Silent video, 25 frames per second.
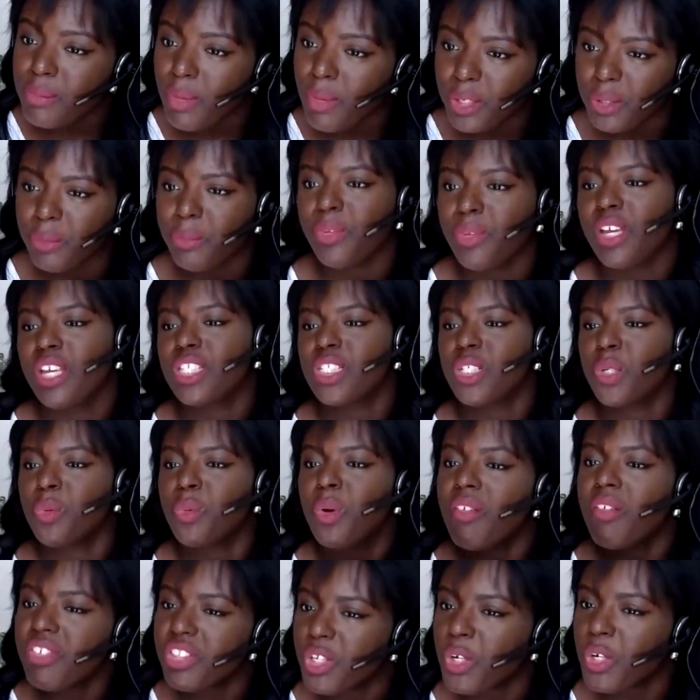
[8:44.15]
marketplace or
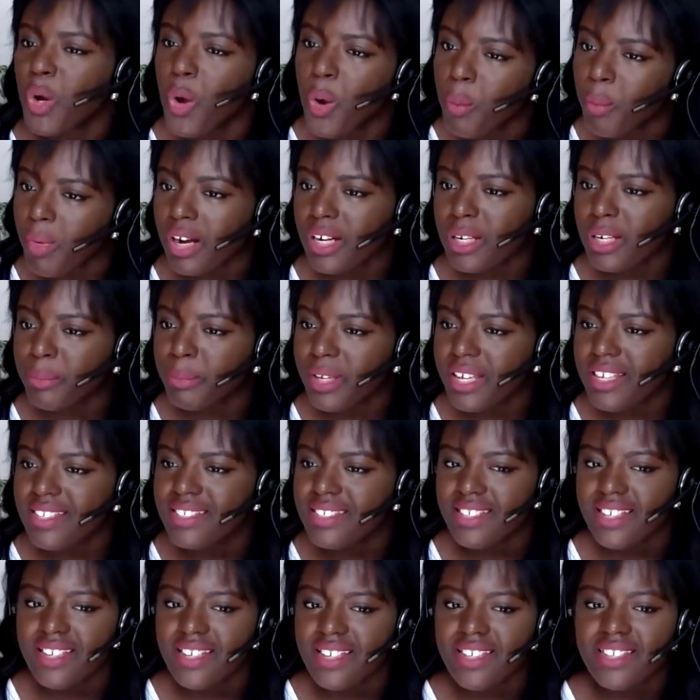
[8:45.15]
wherever their home
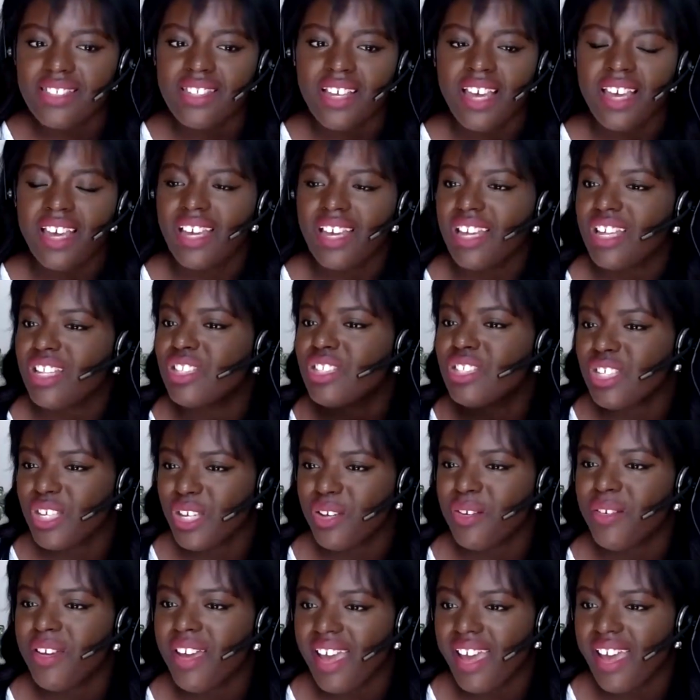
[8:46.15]
marketplace is
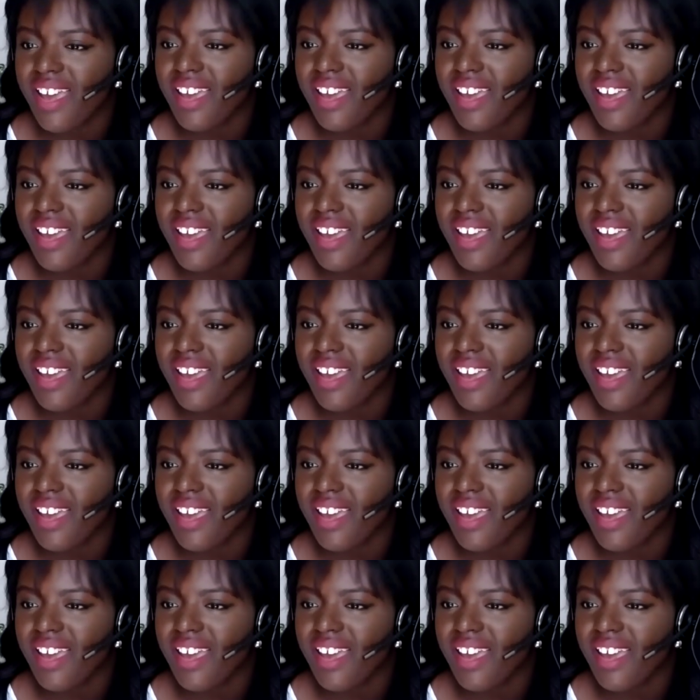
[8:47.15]
into